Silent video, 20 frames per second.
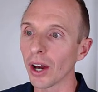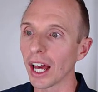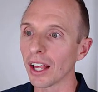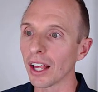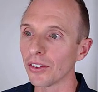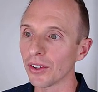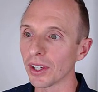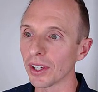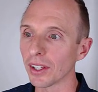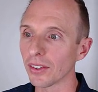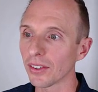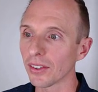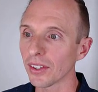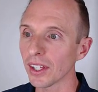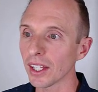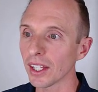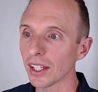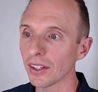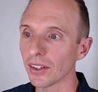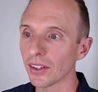as you can
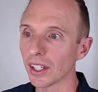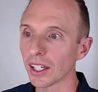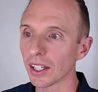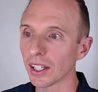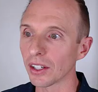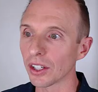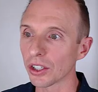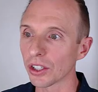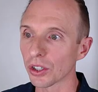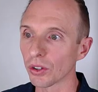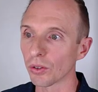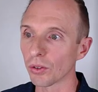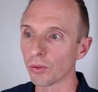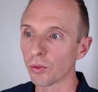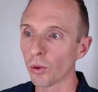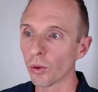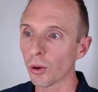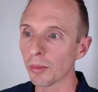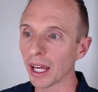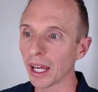see, the conditional
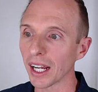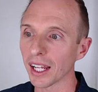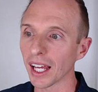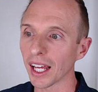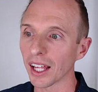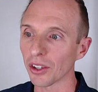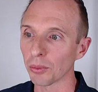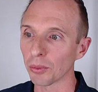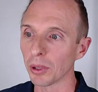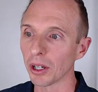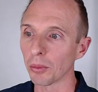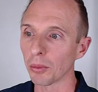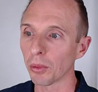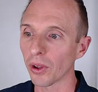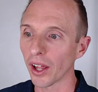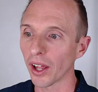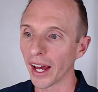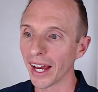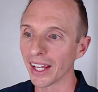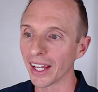formatting has been
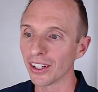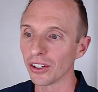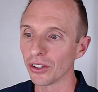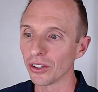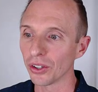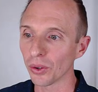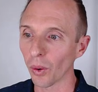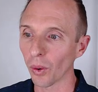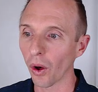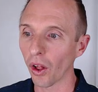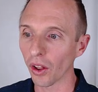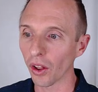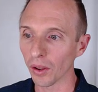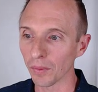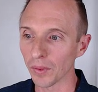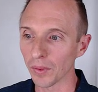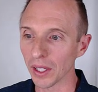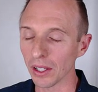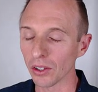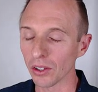applied to all
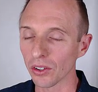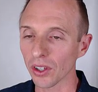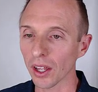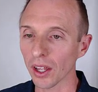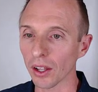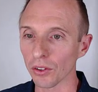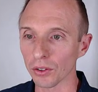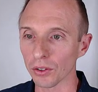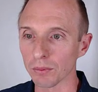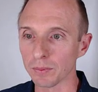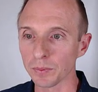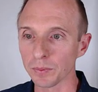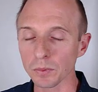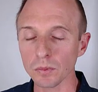of these cells.